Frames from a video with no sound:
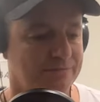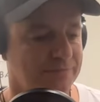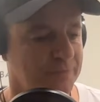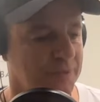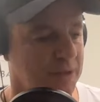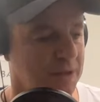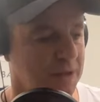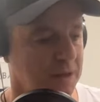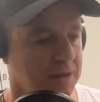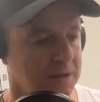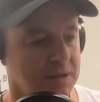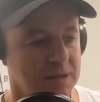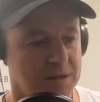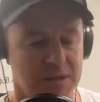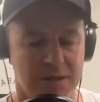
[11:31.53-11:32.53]
you know,
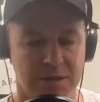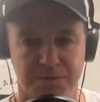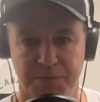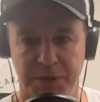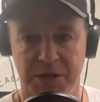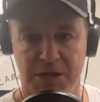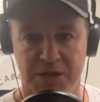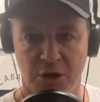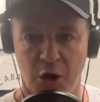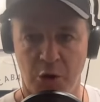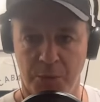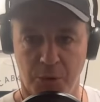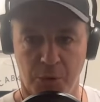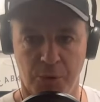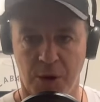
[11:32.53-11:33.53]
it's this big
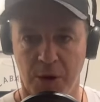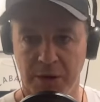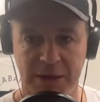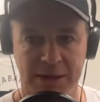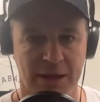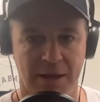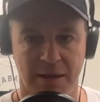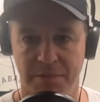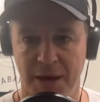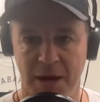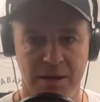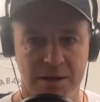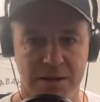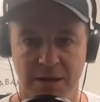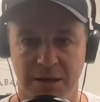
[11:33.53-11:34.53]
snowball rolling down the mountain.
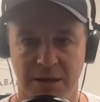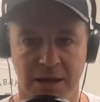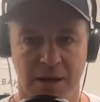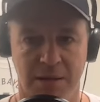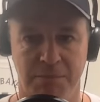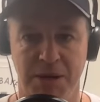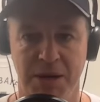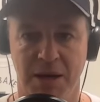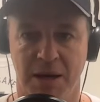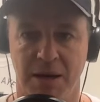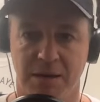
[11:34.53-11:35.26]
It's only getting bigger.